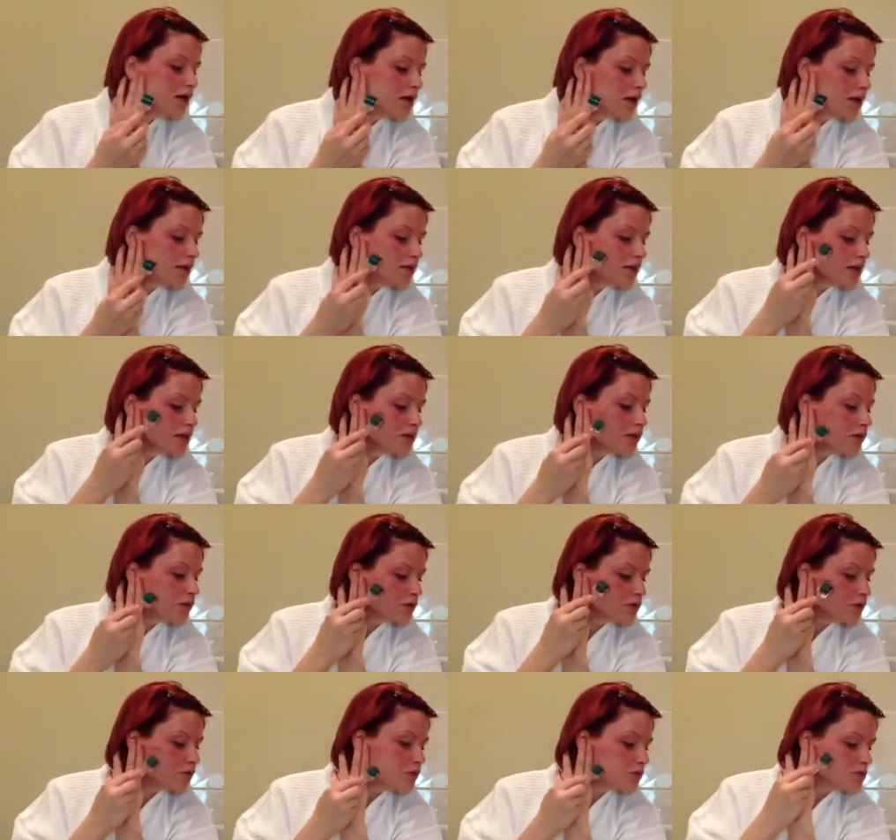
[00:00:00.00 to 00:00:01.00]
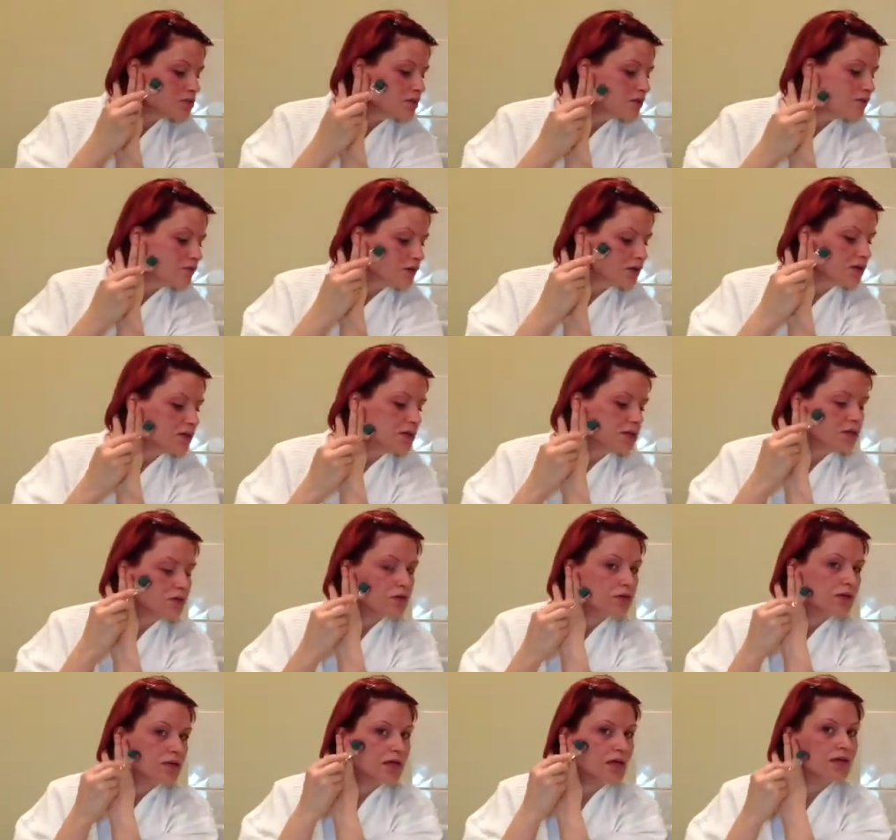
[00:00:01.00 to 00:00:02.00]
And then you can also find that you
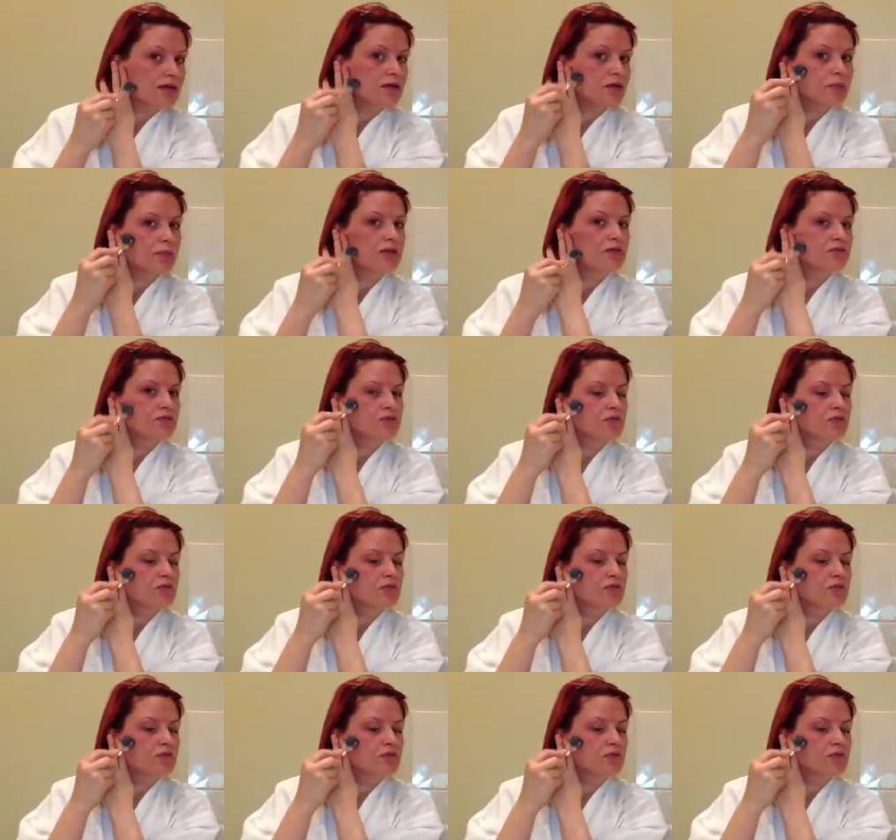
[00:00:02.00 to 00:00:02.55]
can get a little bit of